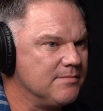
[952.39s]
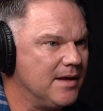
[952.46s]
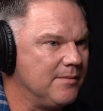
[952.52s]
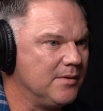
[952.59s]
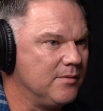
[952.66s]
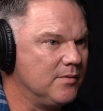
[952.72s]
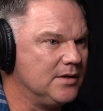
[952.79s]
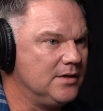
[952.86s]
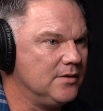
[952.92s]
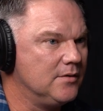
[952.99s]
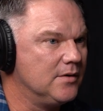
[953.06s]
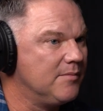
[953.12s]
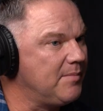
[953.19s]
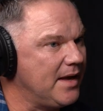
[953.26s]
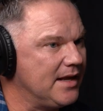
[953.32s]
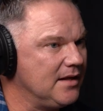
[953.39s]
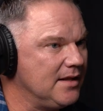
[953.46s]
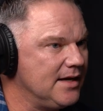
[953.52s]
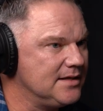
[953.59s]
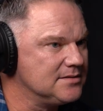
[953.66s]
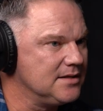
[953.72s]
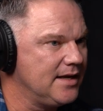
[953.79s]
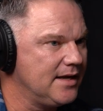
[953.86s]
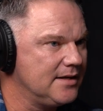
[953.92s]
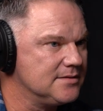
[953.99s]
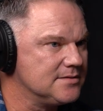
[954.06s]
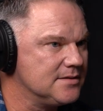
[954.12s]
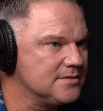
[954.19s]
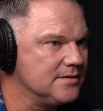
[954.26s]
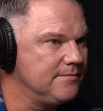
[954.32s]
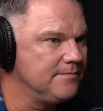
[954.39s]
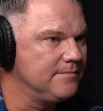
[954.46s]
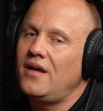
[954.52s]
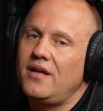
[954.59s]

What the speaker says: maybe we do a panelized lighting system?